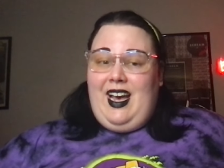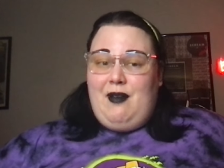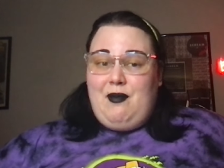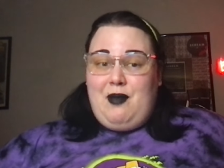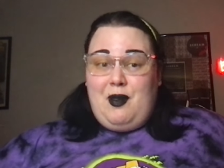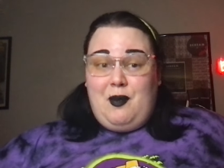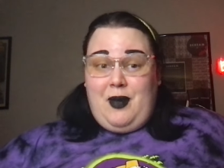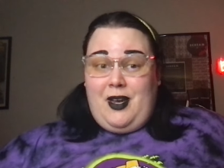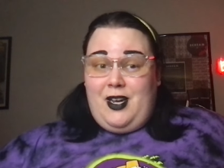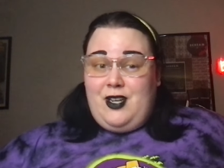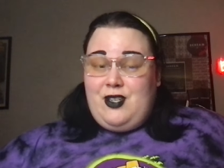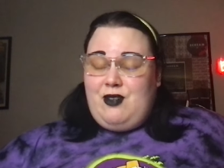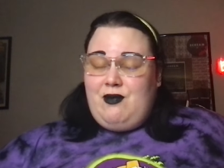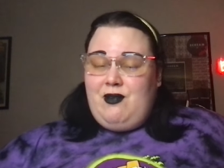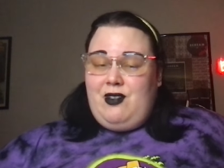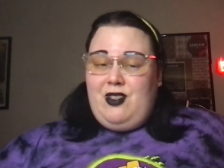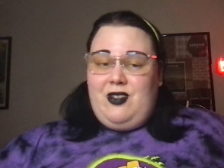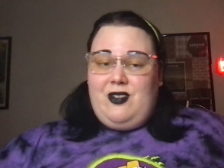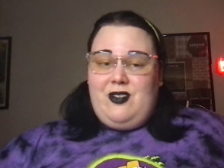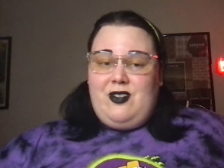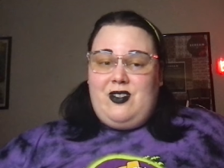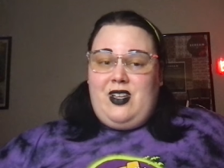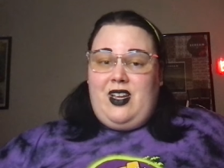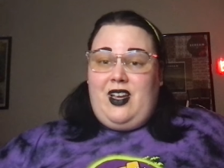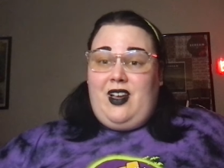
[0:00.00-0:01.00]
Be patient with
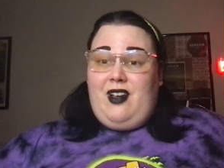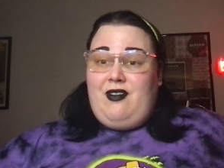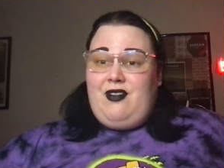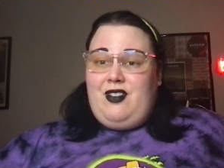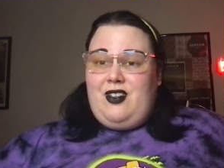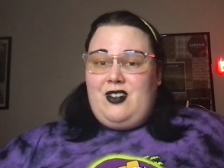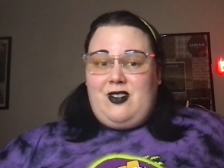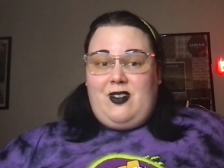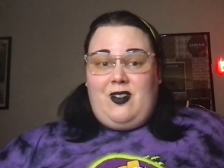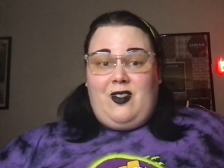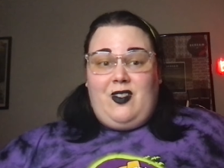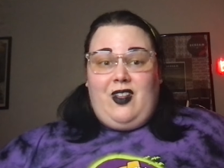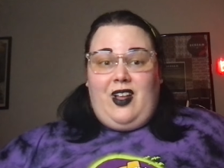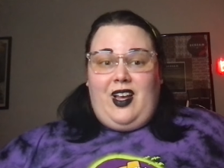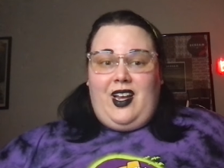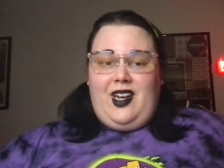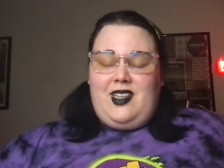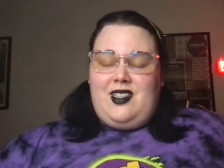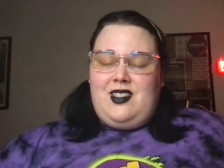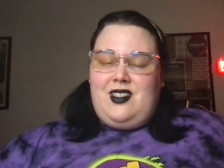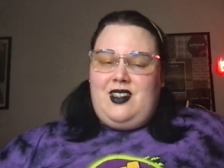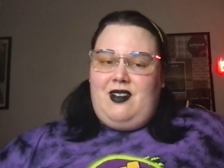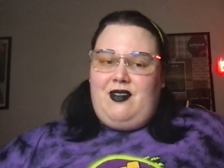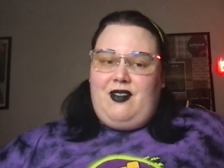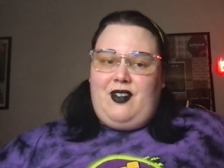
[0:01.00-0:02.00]
yourself. There's a lot
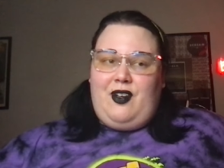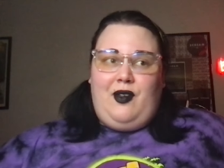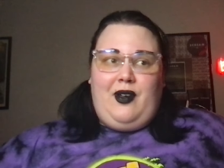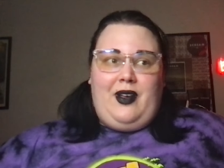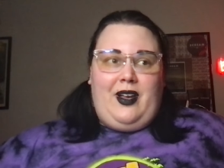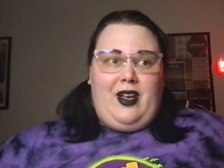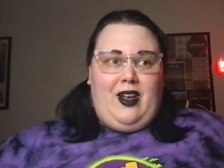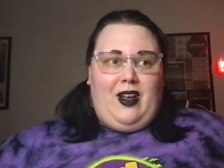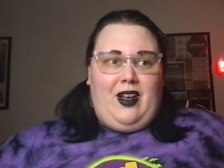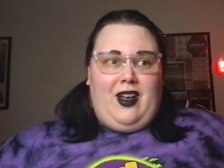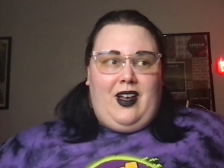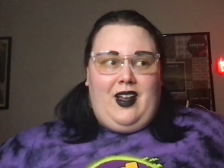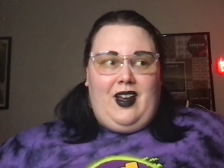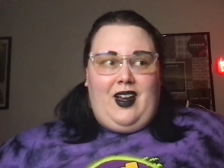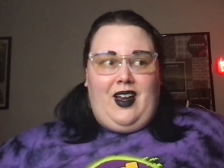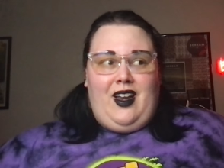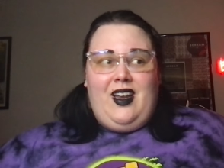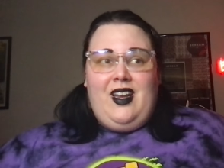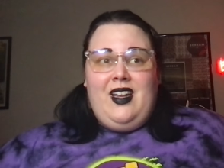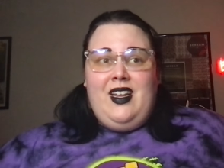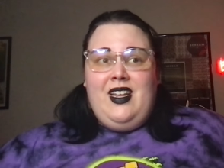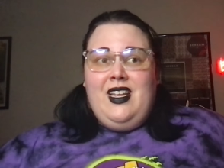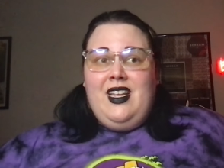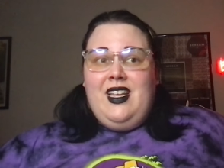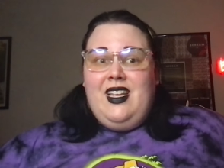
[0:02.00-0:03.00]
of stuff going on
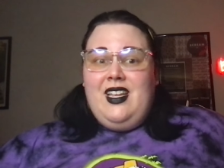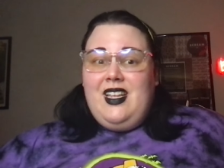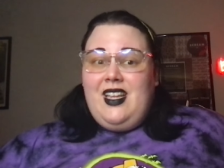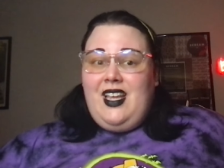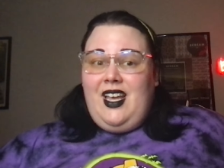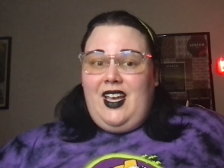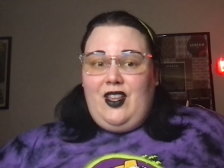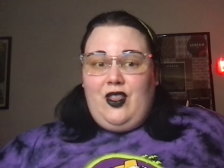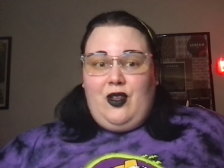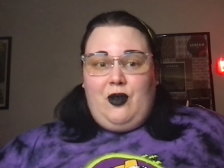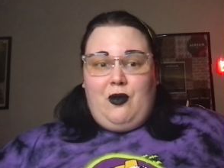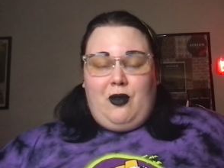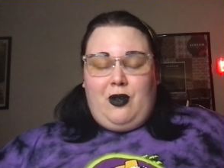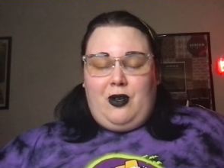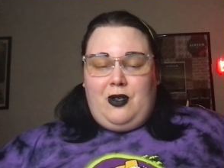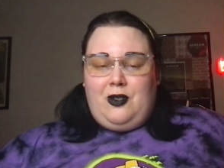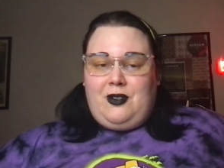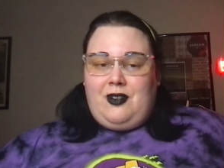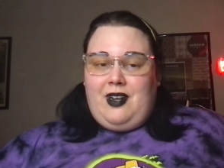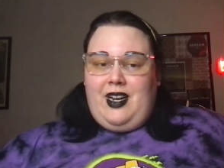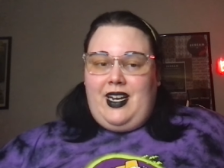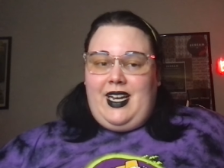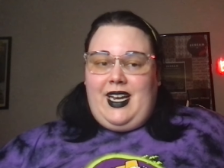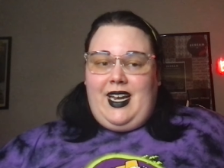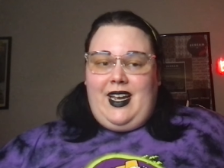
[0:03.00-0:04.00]
in the world
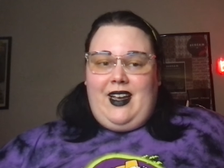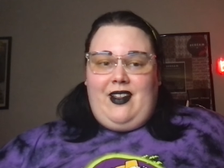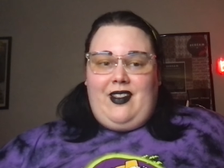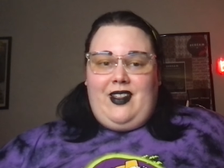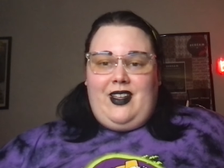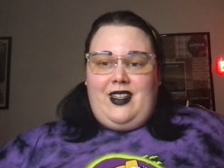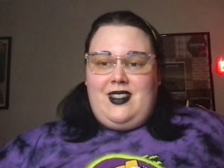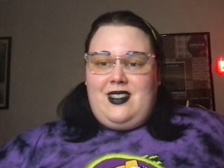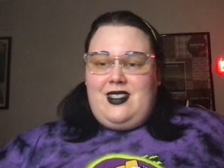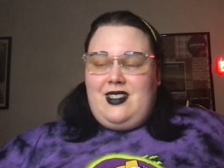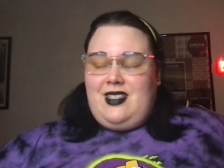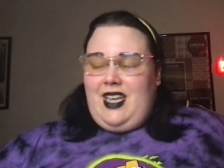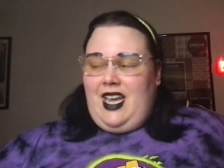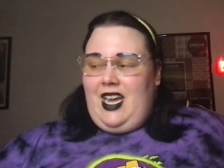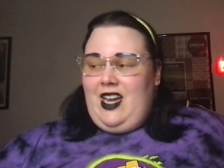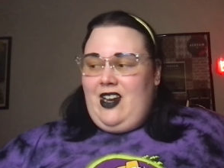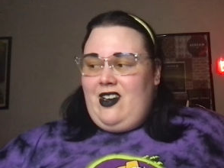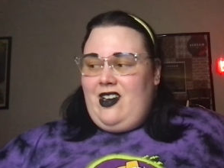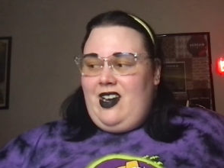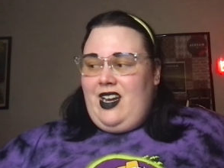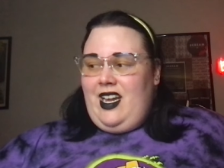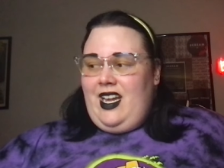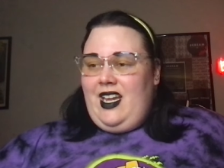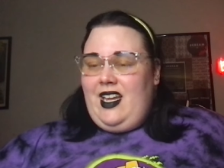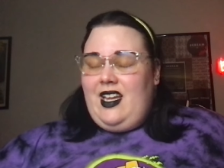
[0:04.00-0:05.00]
right now that's
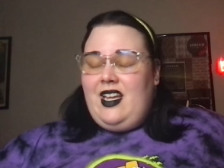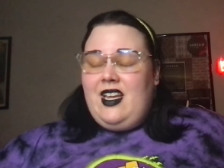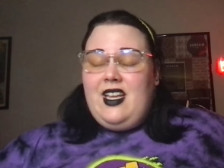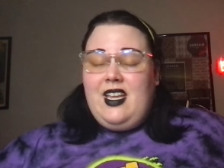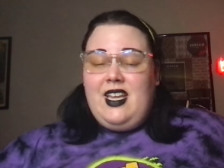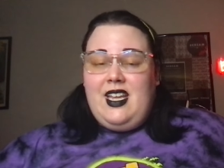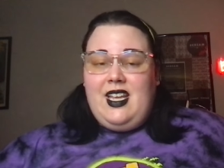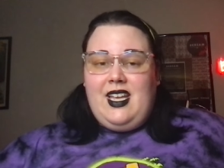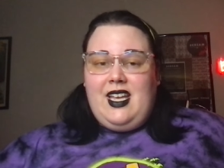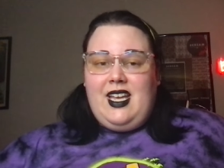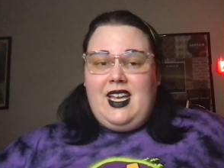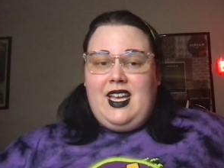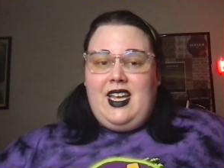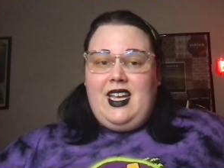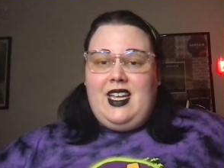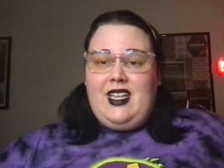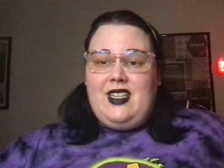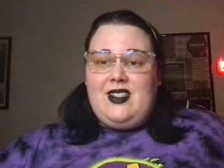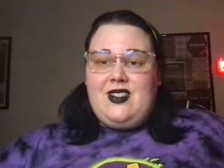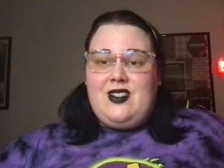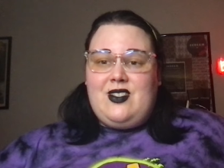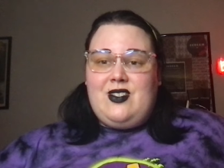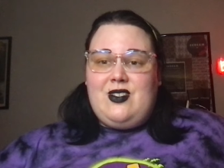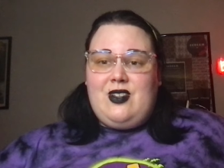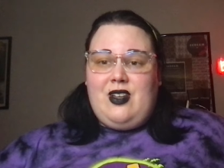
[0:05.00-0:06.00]
scary.
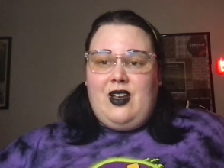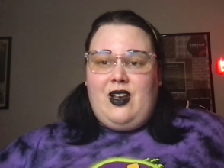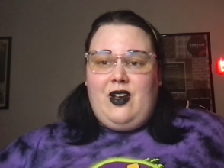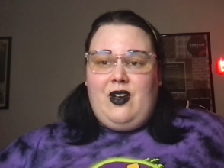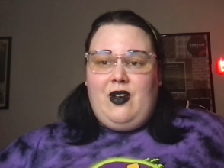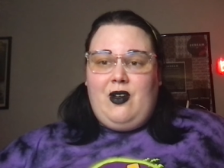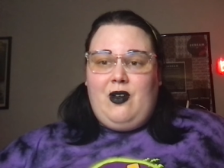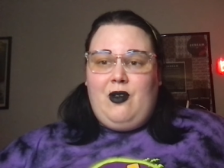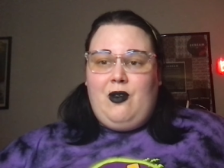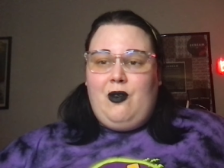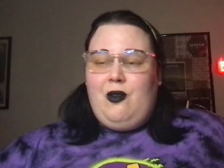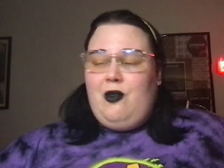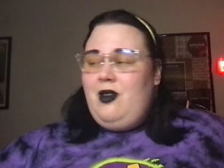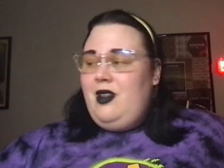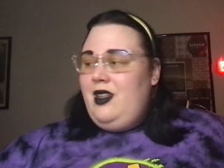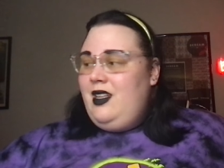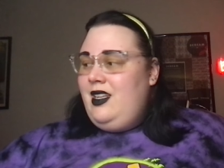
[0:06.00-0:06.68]
And so,